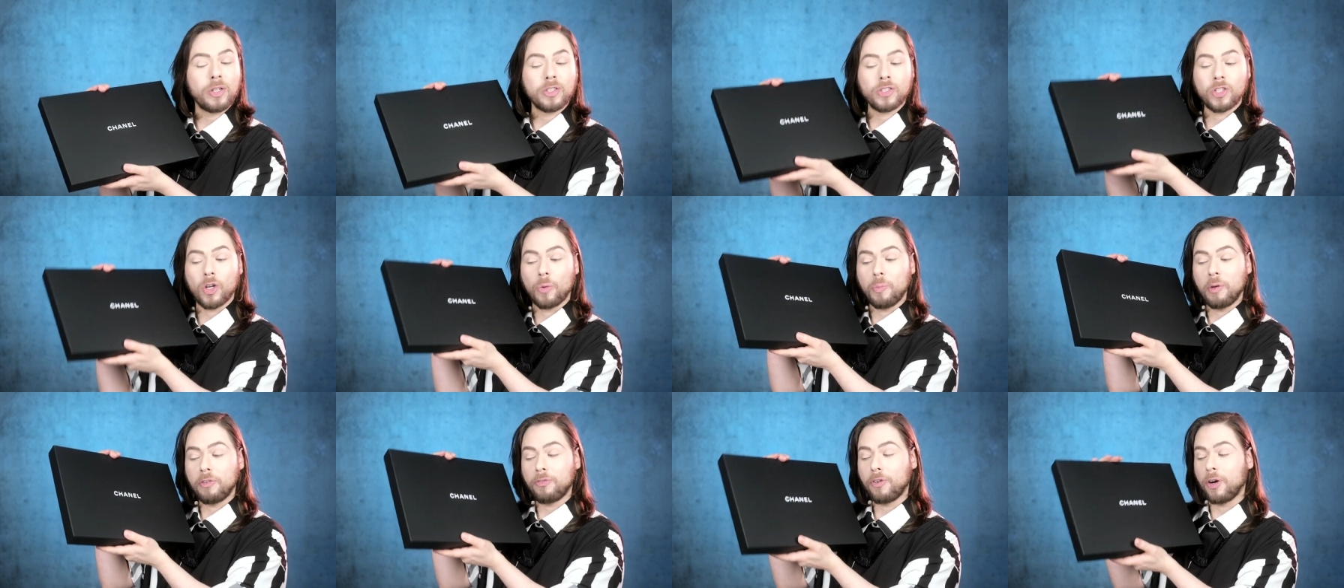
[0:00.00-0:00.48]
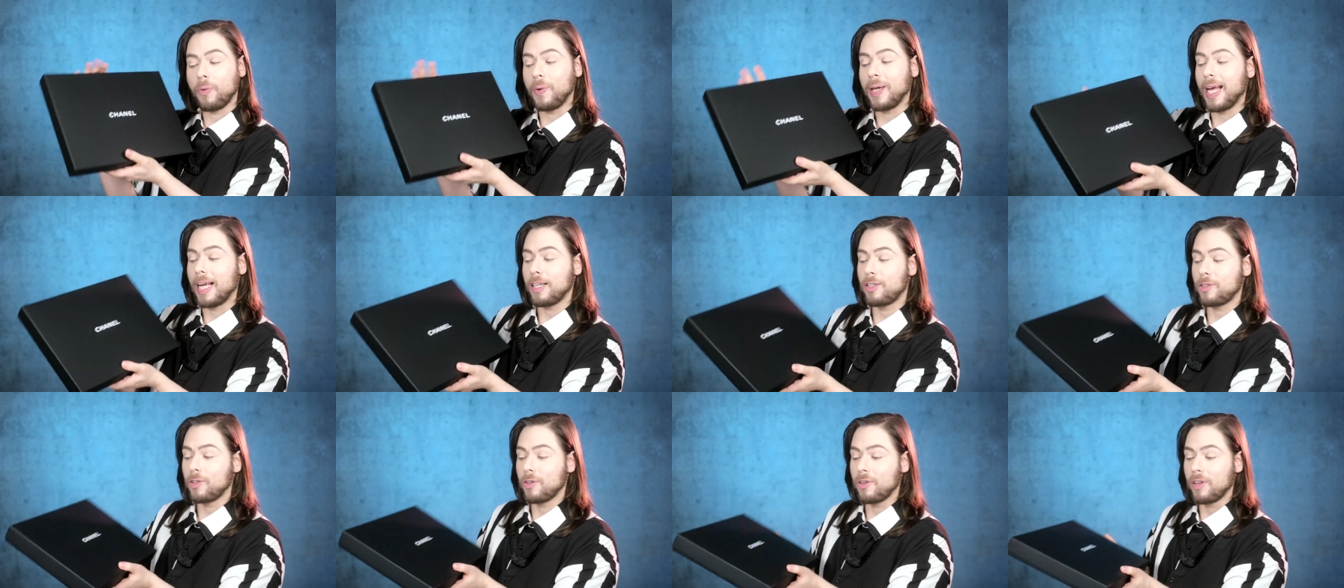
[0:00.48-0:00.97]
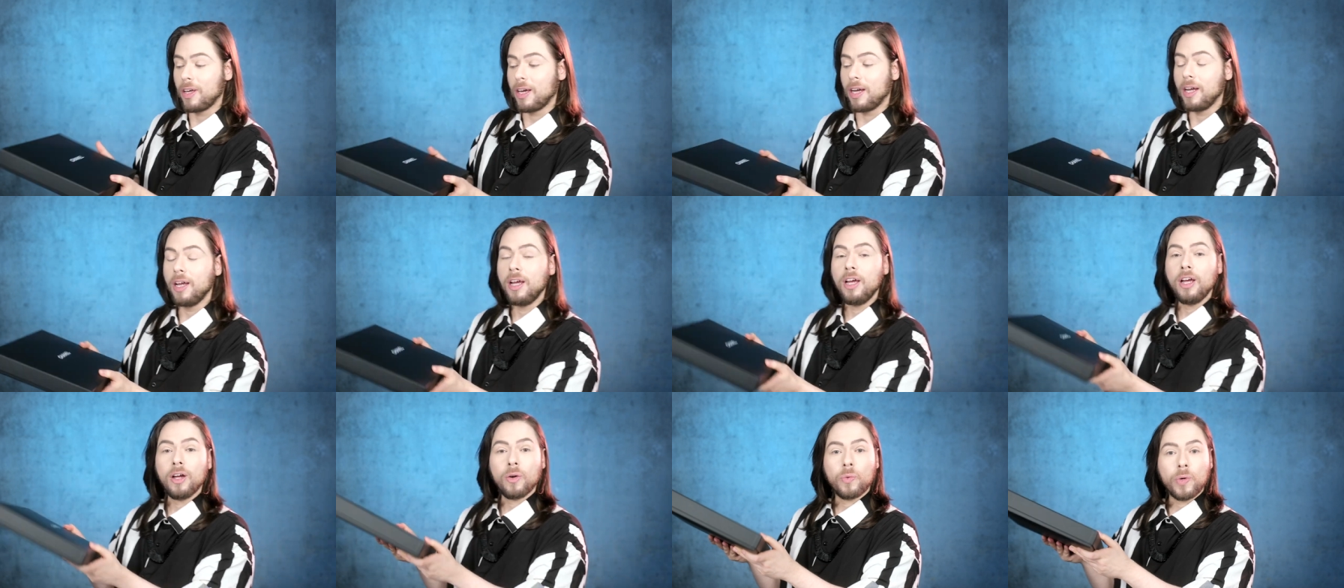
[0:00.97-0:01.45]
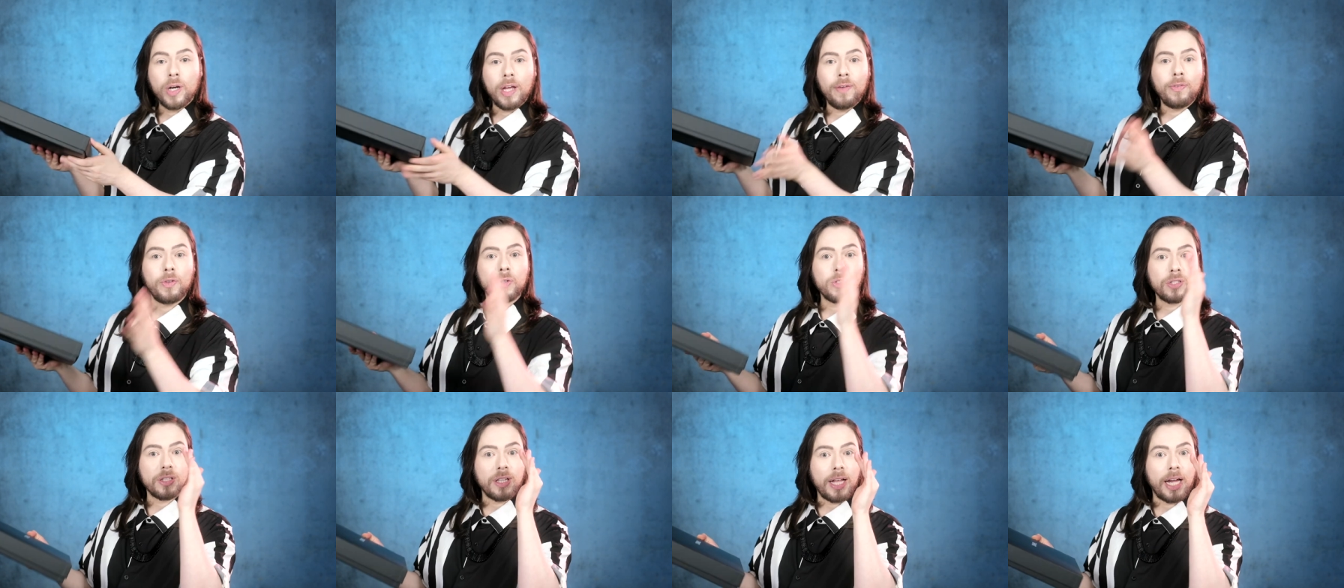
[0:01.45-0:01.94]
So before we get to the
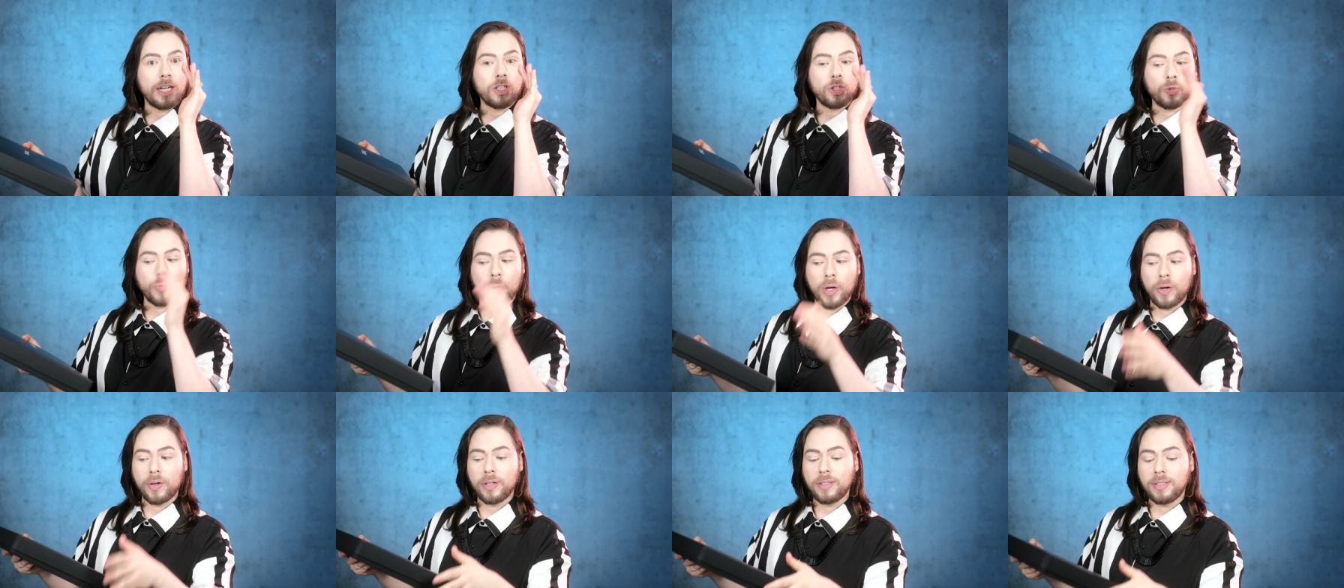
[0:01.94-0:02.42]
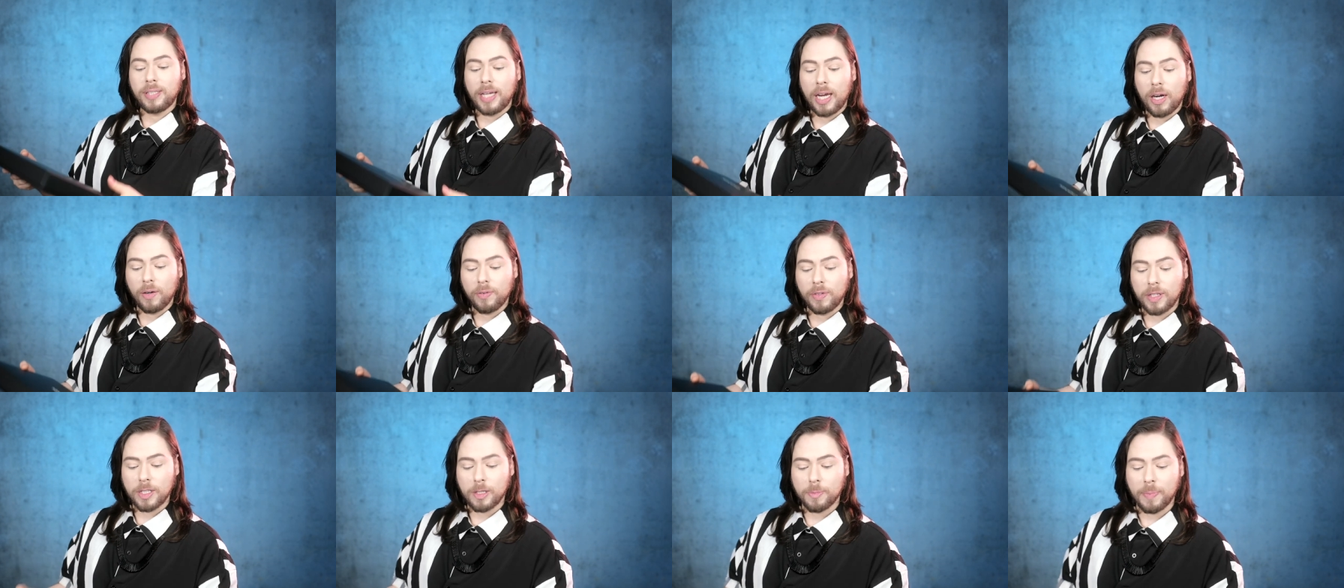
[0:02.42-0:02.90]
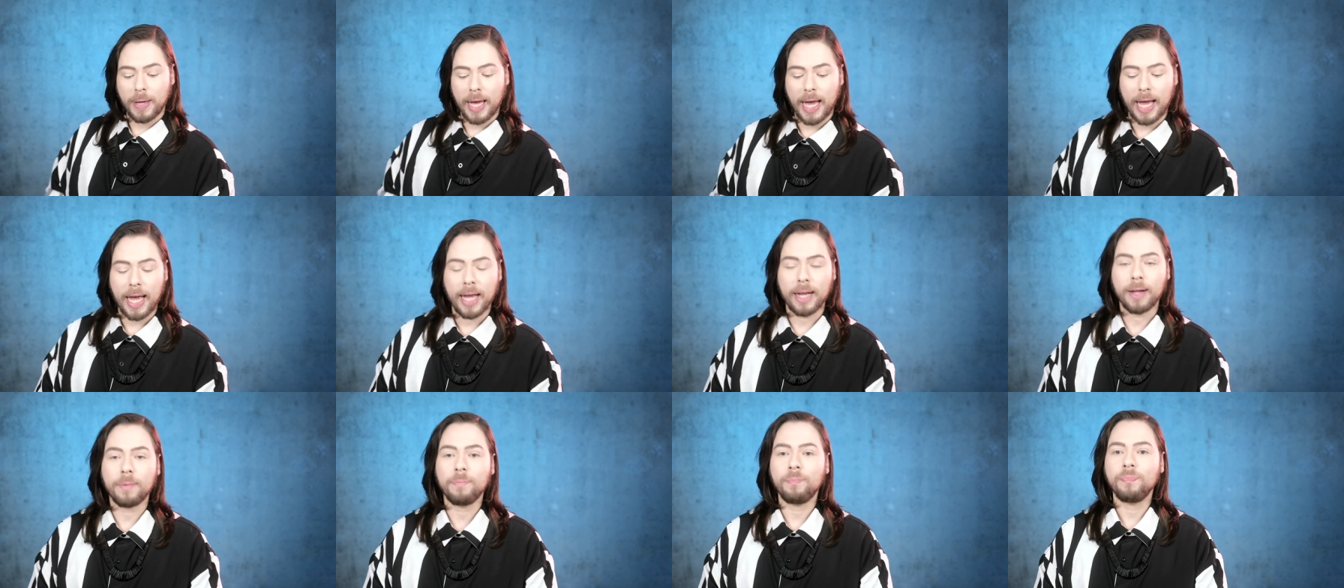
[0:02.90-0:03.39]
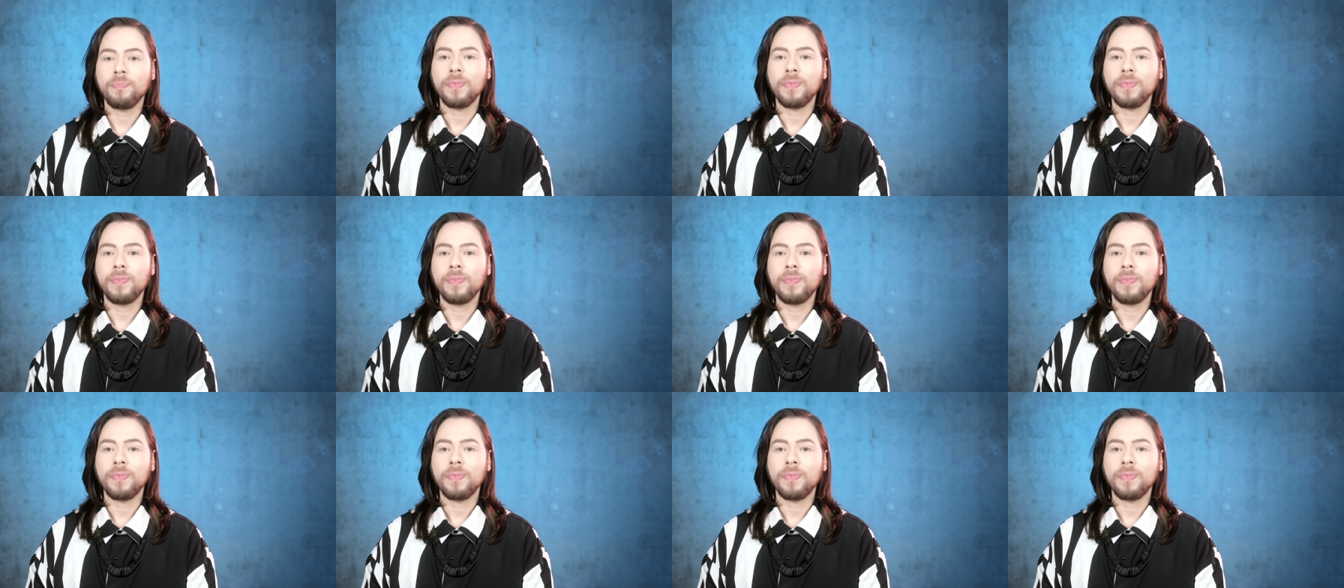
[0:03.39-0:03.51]
review slash wear and tear of this bag,